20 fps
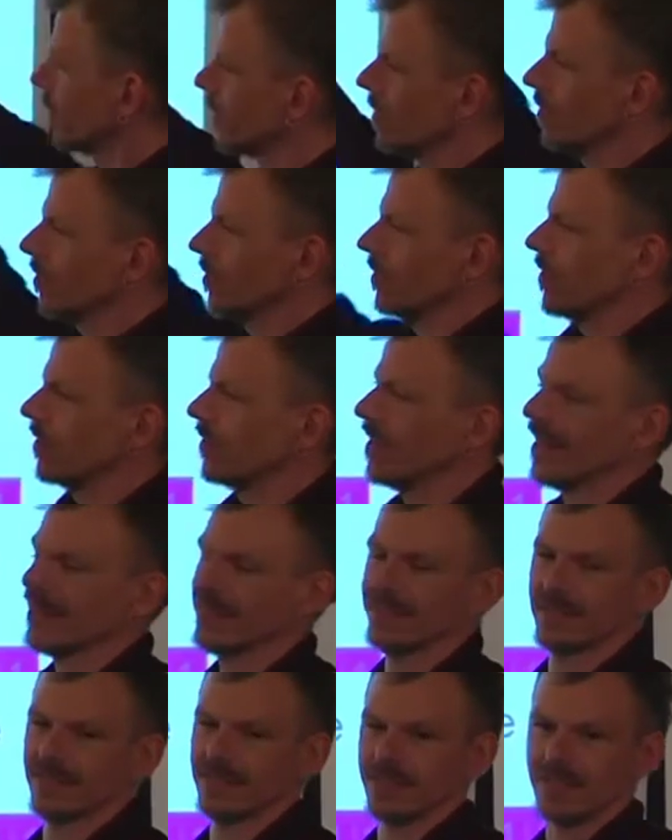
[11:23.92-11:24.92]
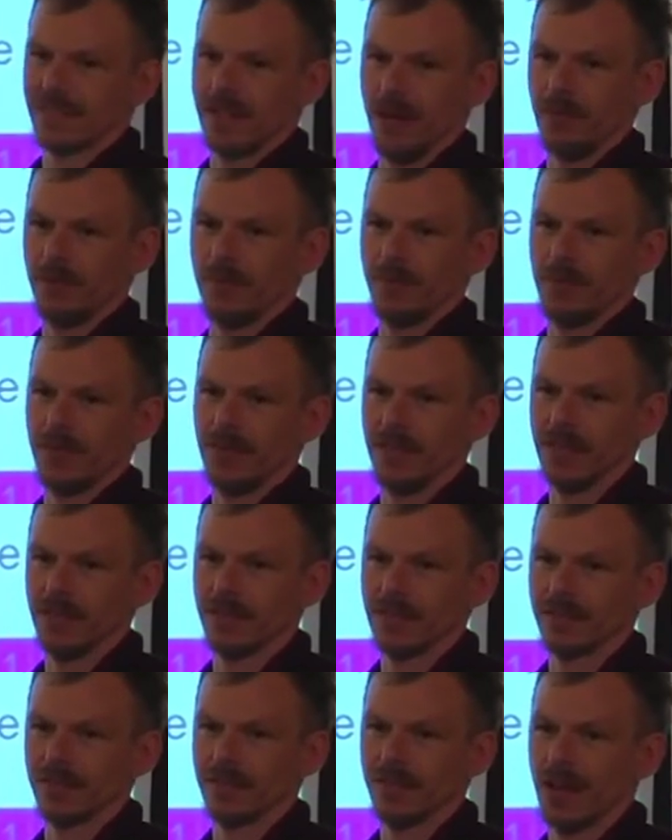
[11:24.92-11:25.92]
you go, and the next step
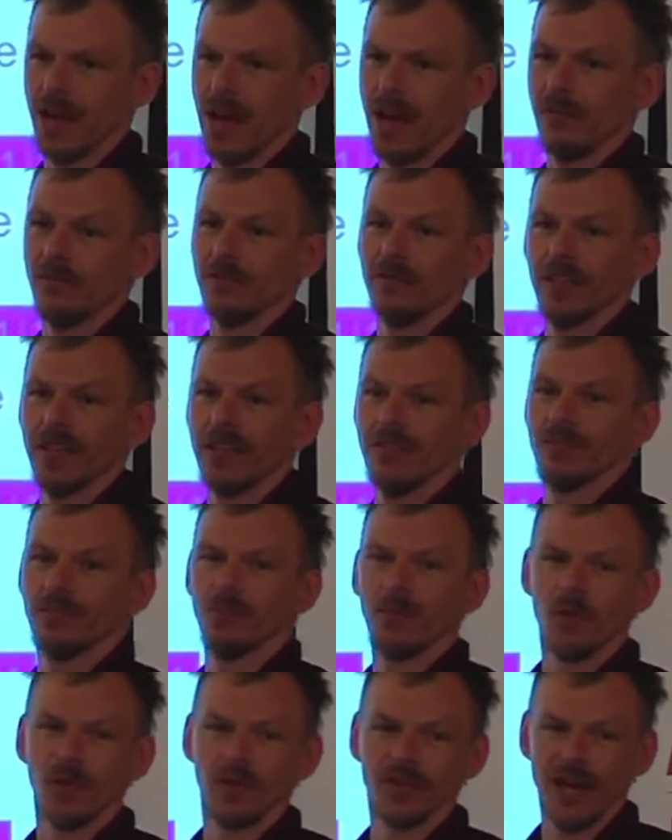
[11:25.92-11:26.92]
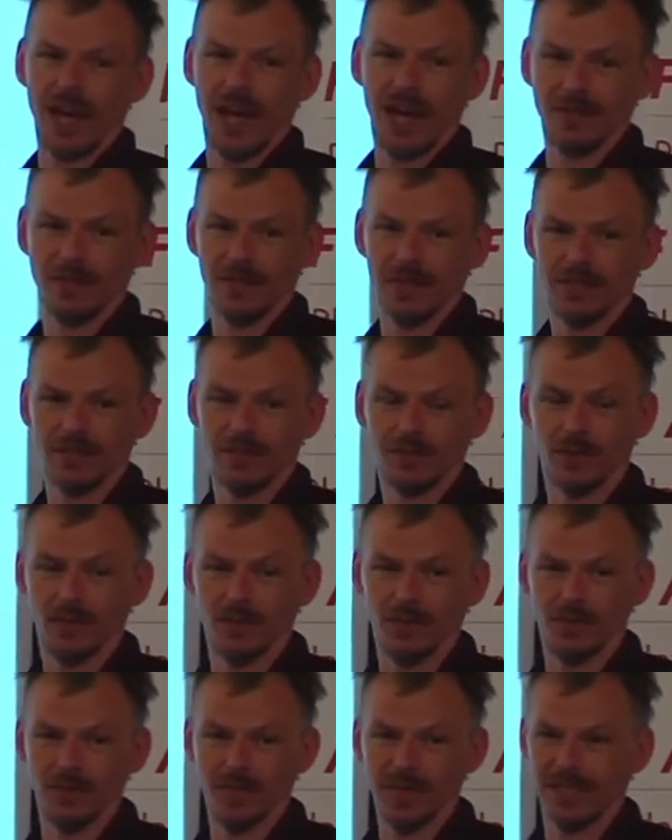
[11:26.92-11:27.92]
is to have even more tag bits for
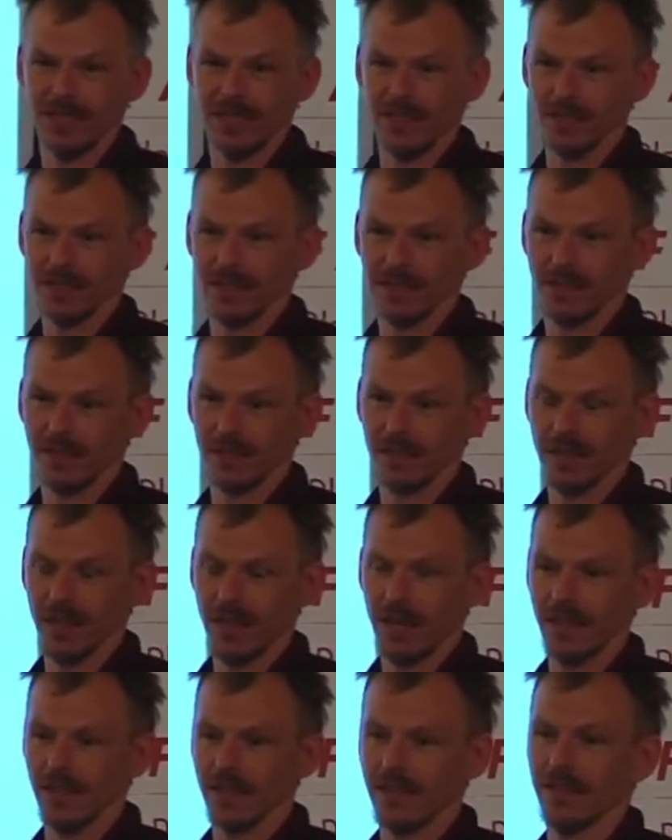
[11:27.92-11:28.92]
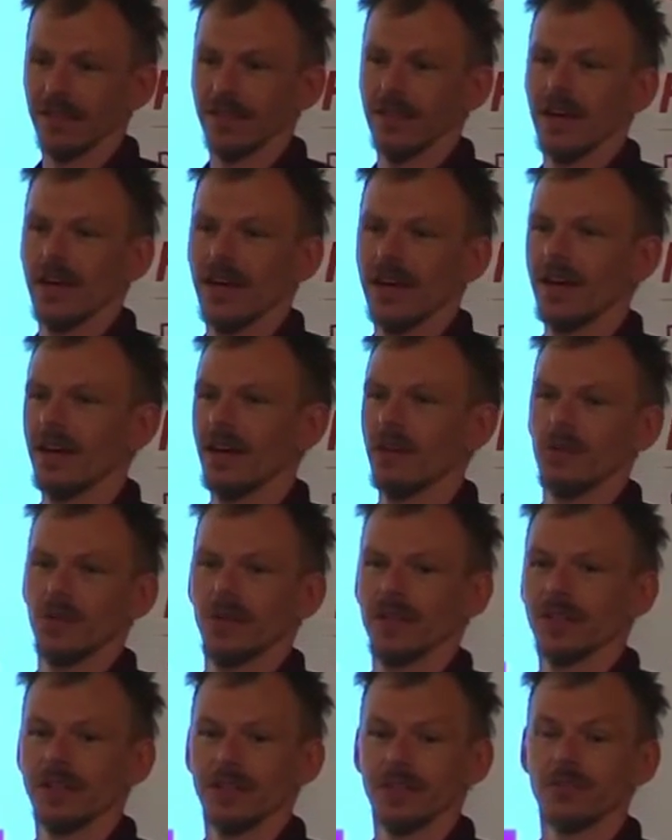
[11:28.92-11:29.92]
the immediates. And here we
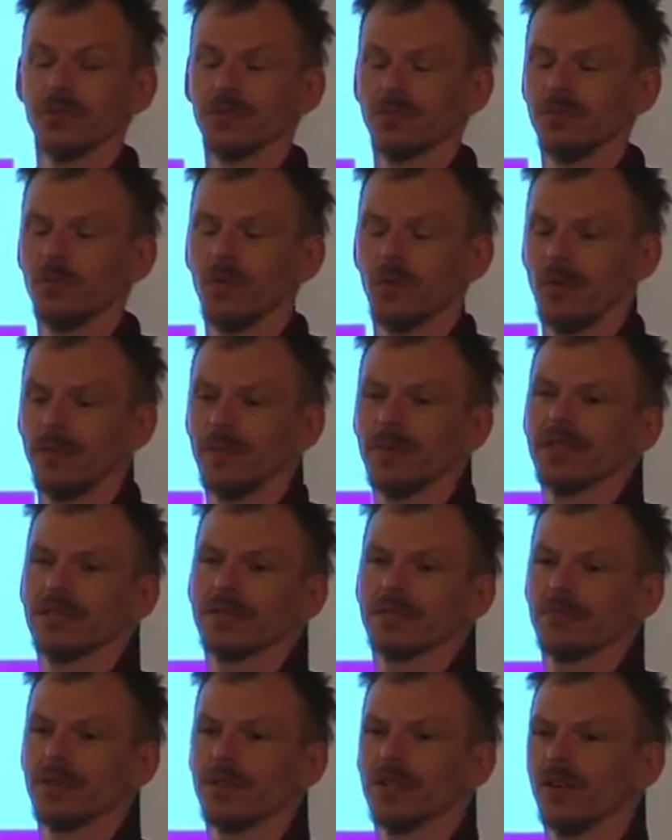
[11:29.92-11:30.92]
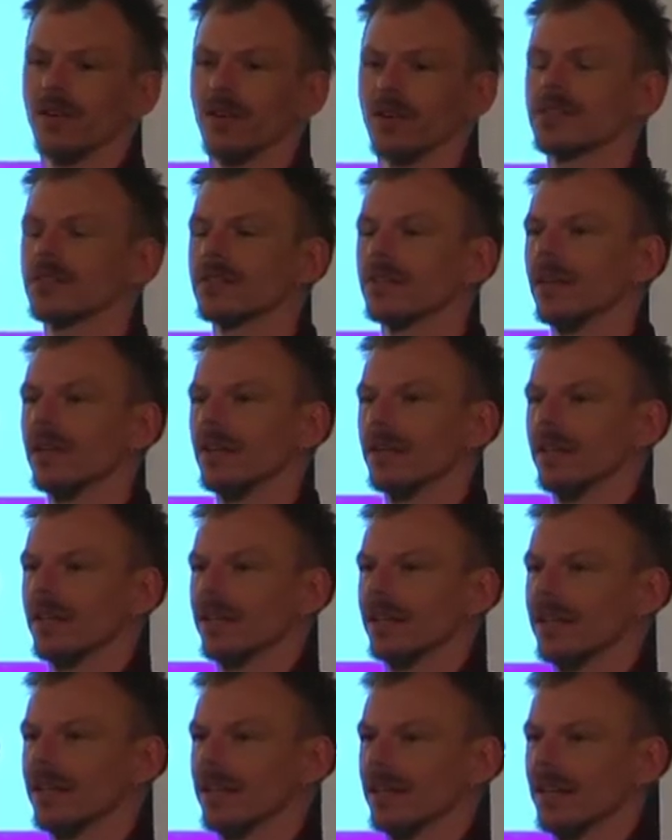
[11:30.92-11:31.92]
can use more bits because
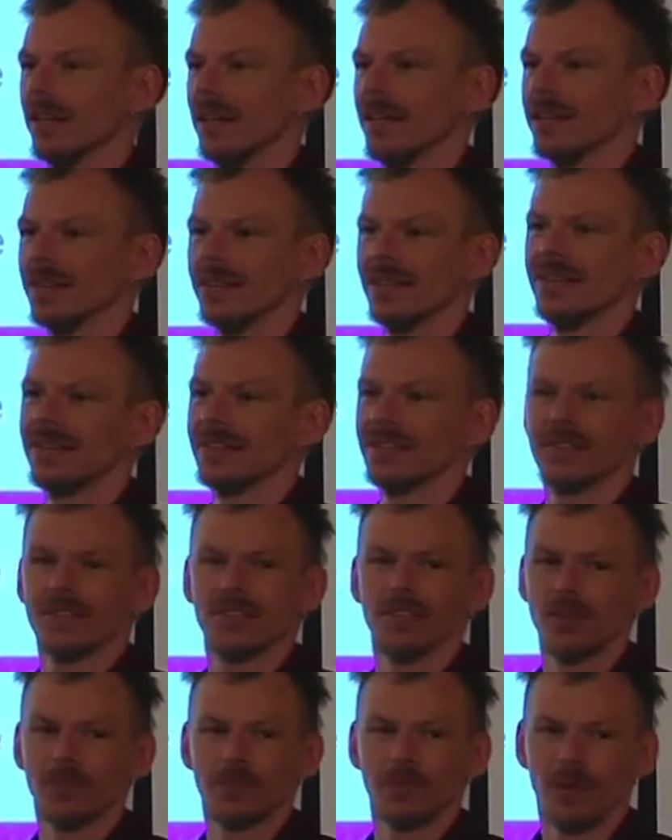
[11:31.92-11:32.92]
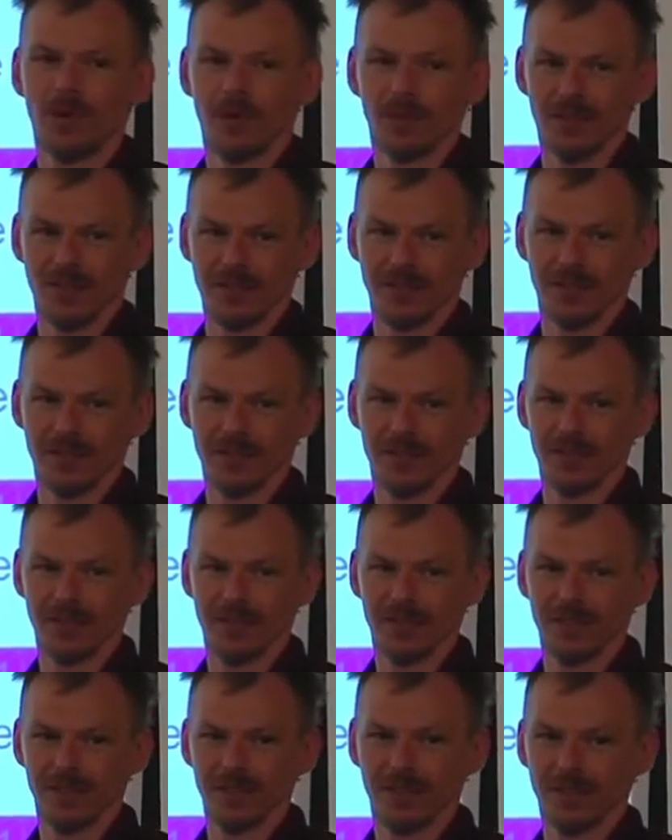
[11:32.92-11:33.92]
this is not pointers.
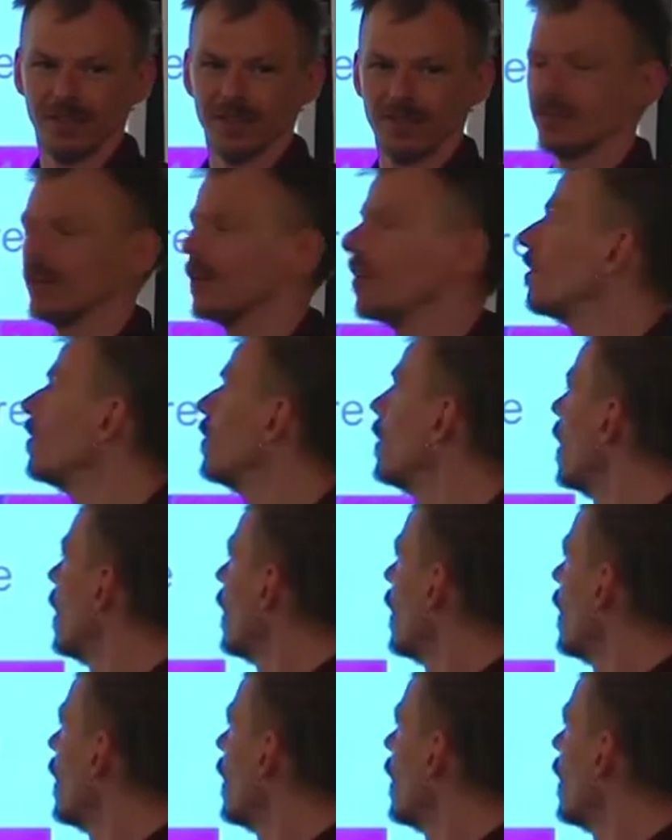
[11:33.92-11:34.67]
So